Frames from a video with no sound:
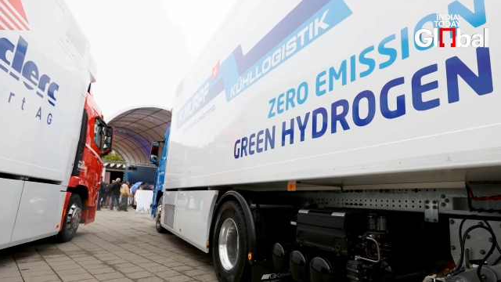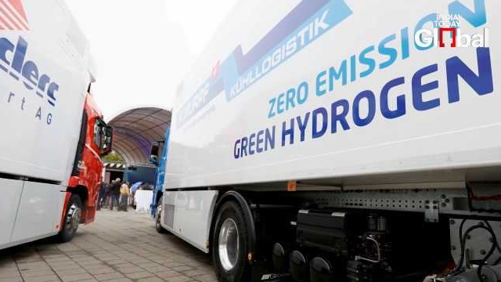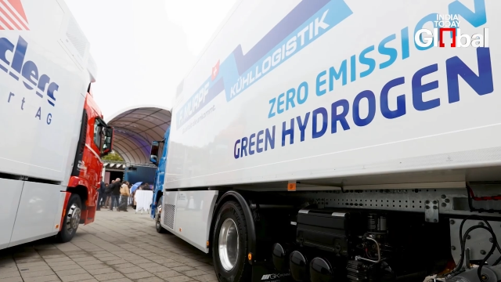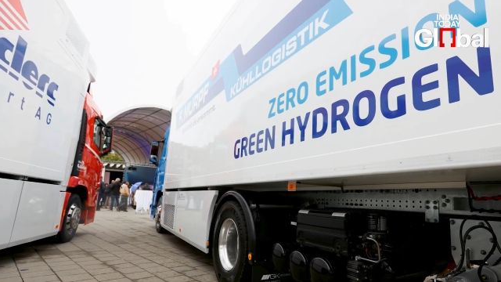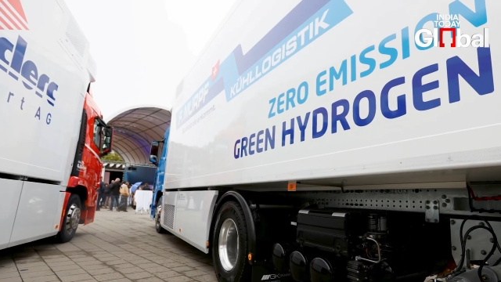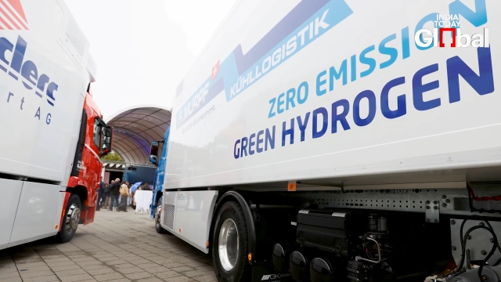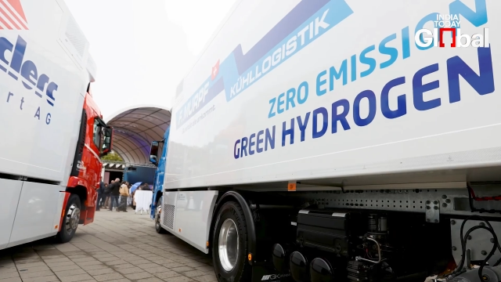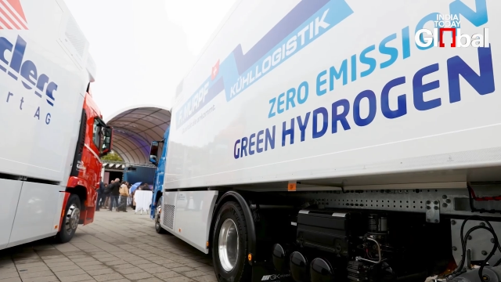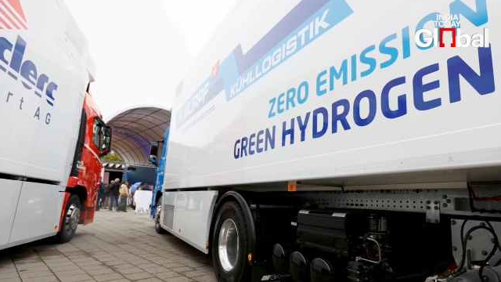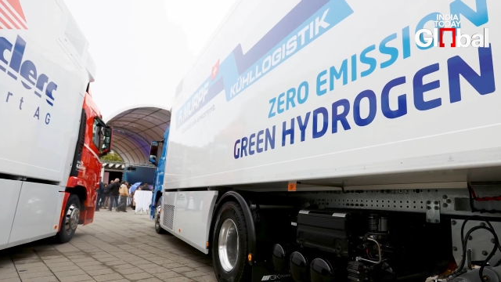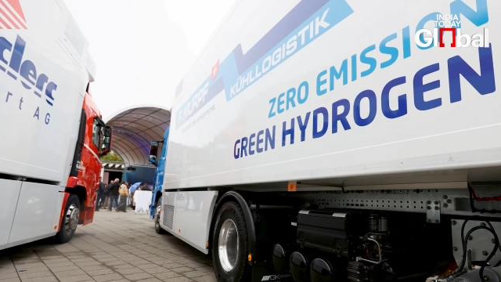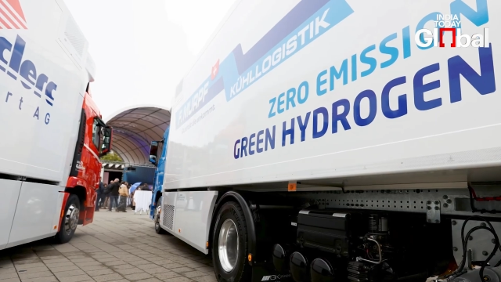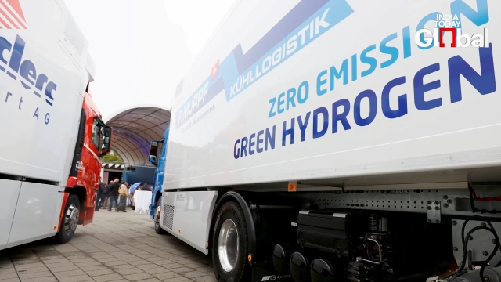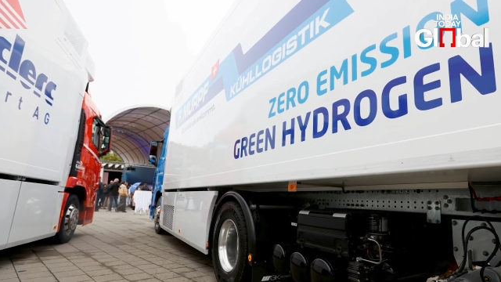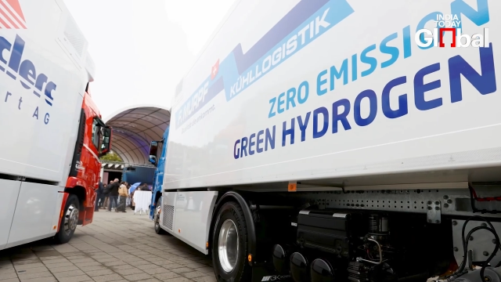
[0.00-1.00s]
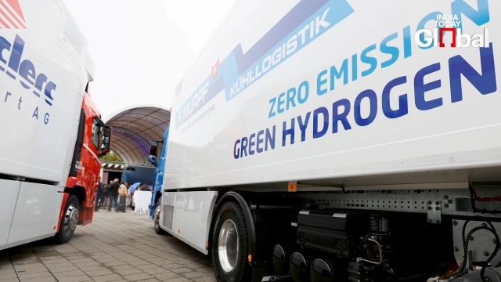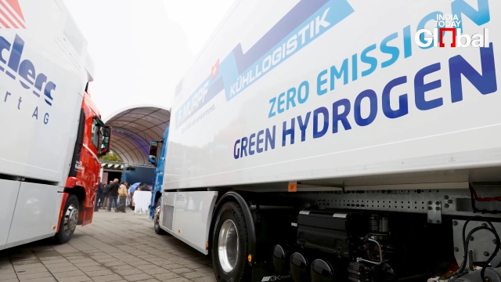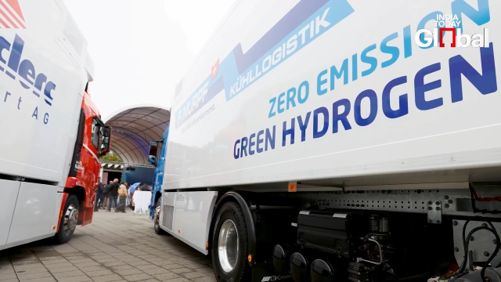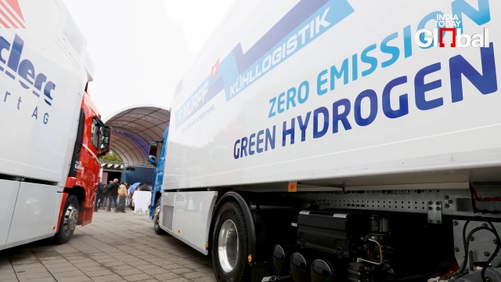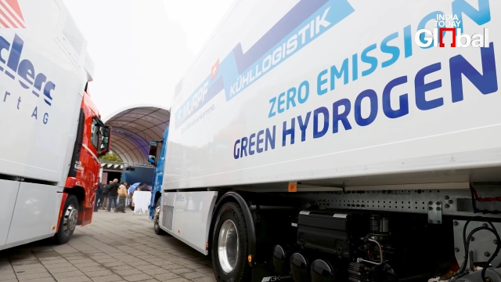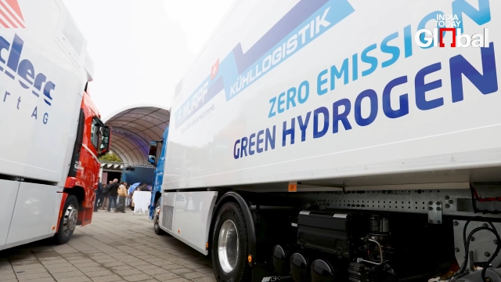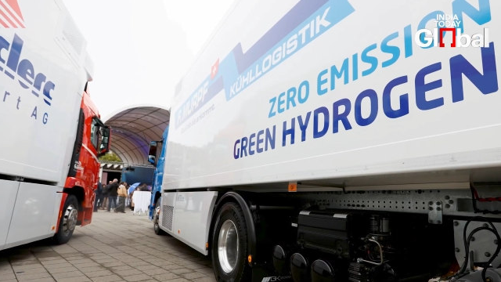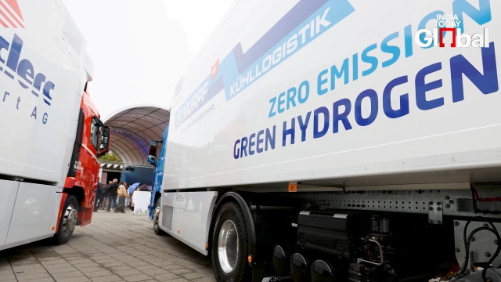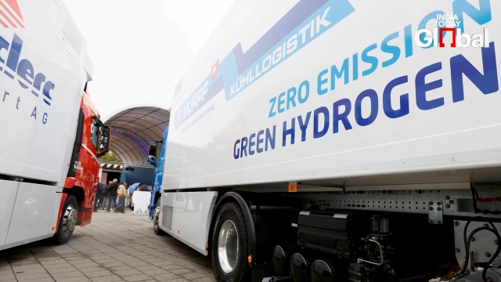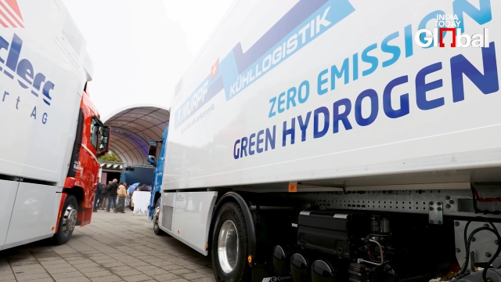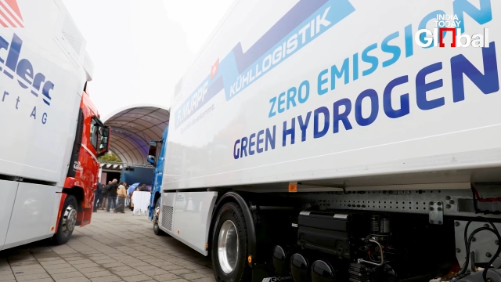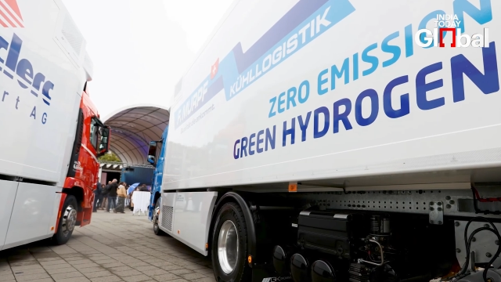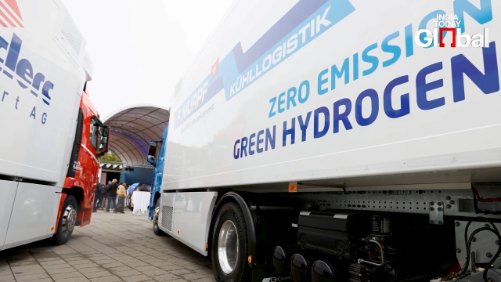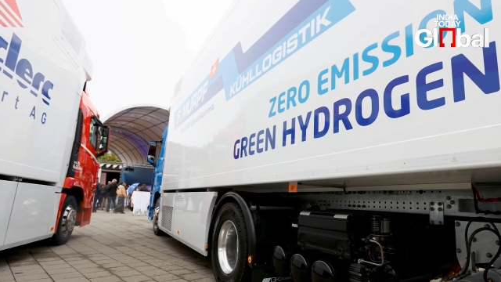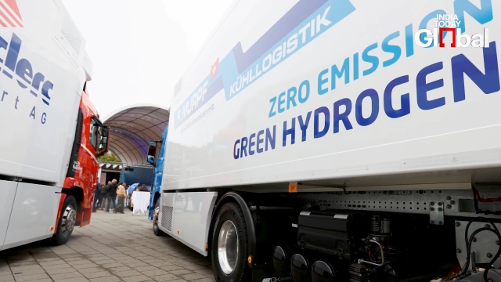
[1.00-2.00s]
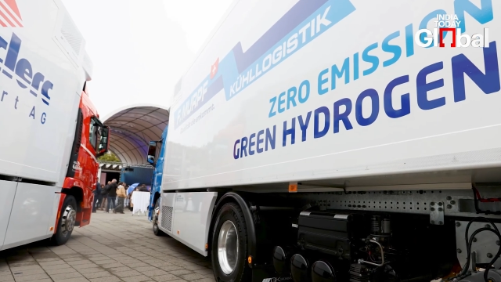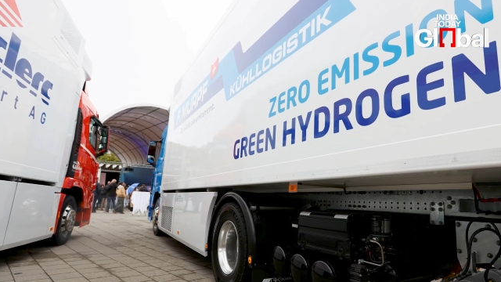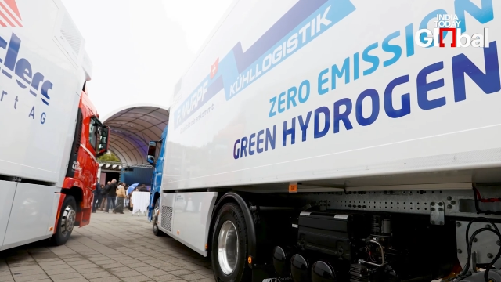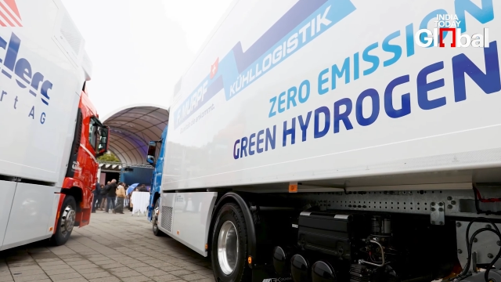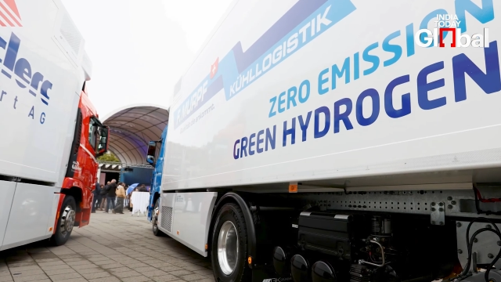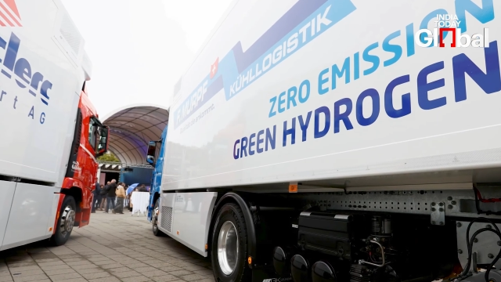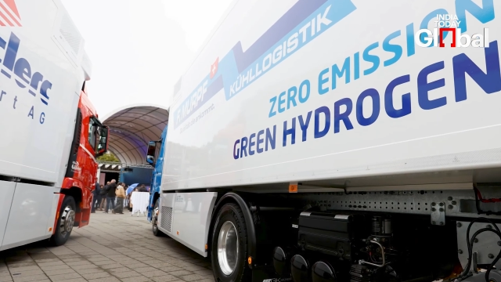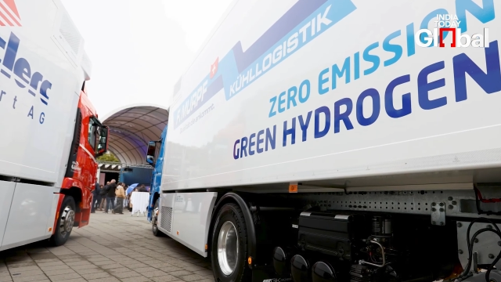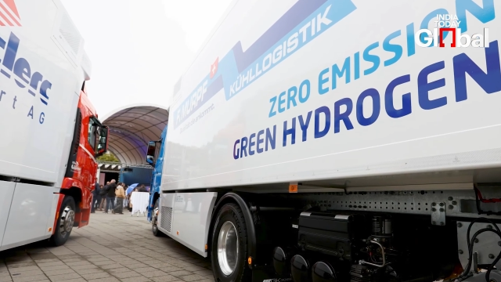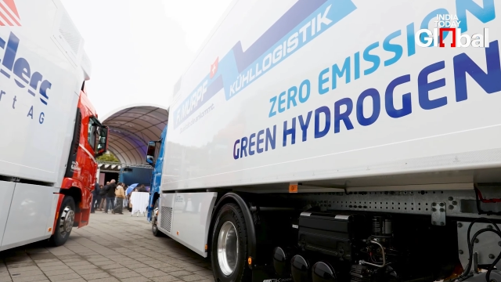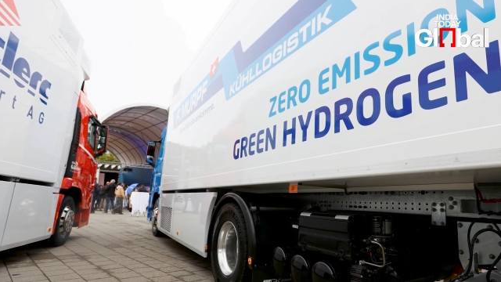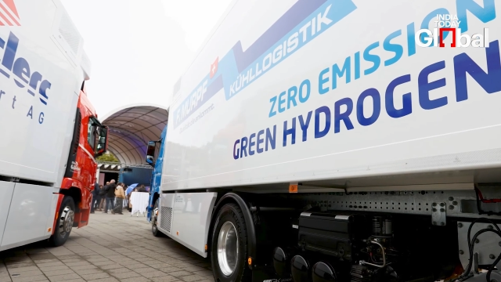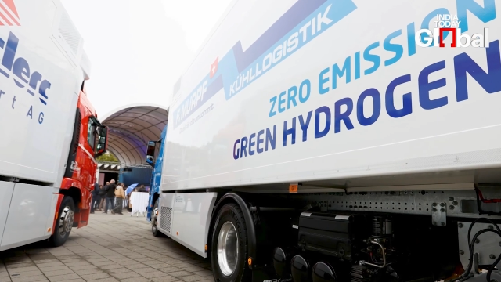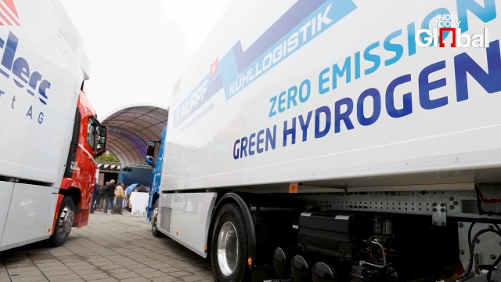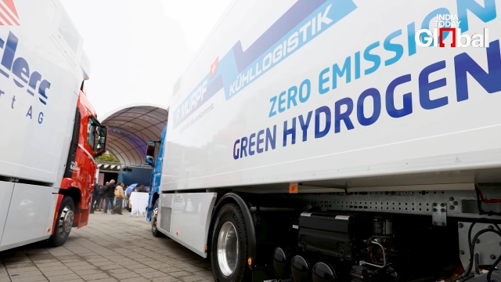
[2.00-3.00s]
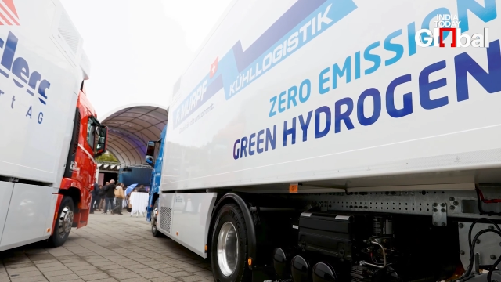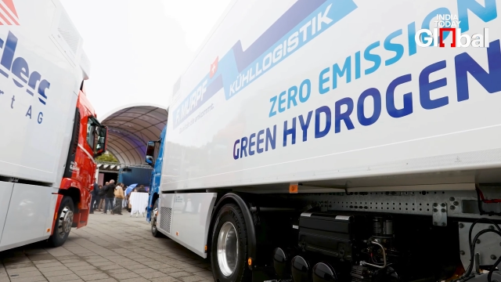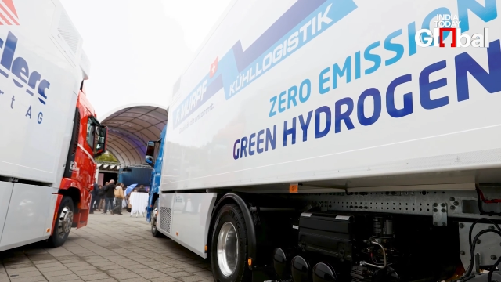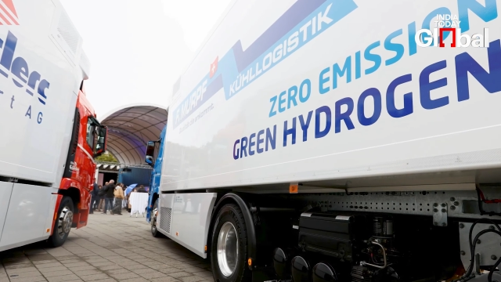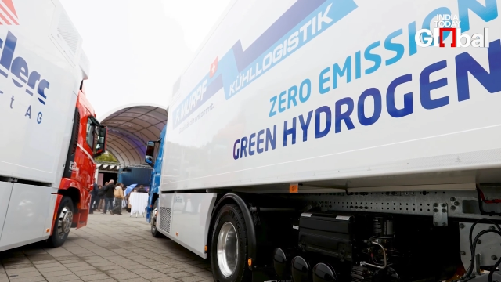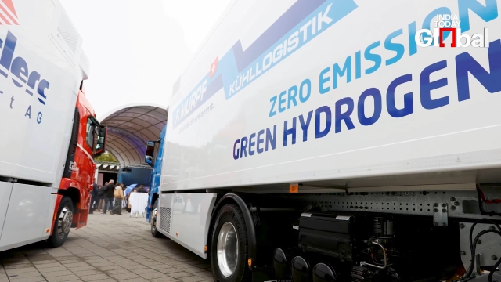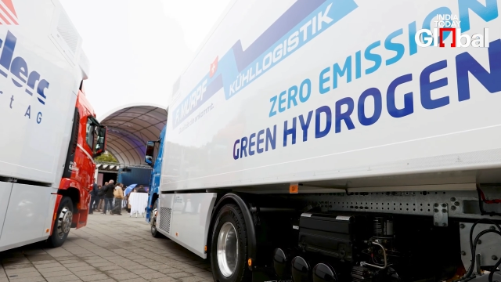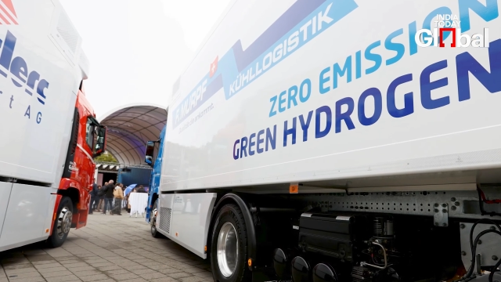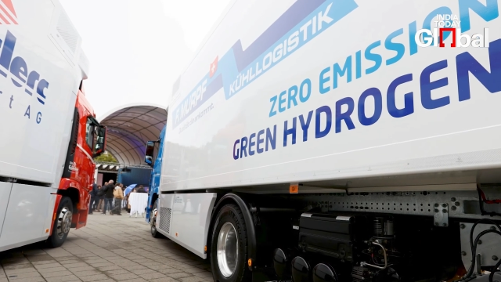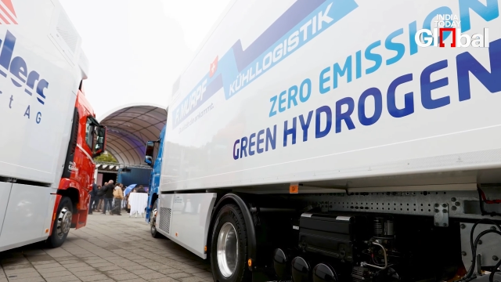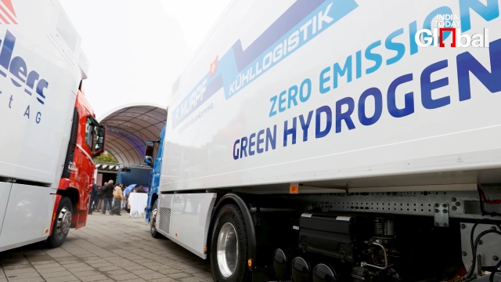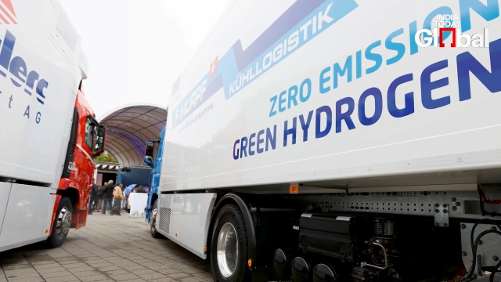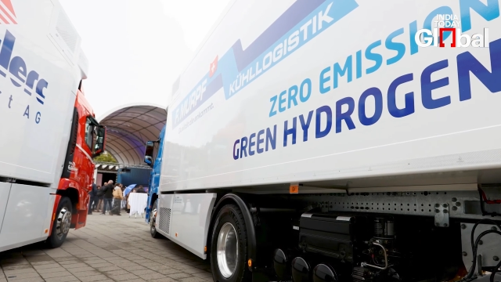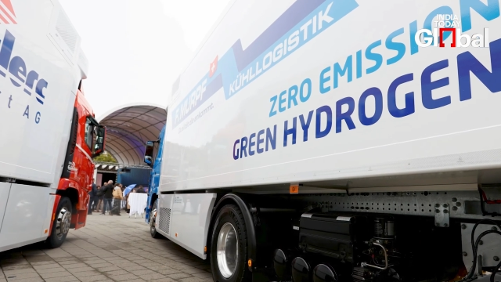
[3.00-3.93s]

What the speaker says: [unreadable: no face in view]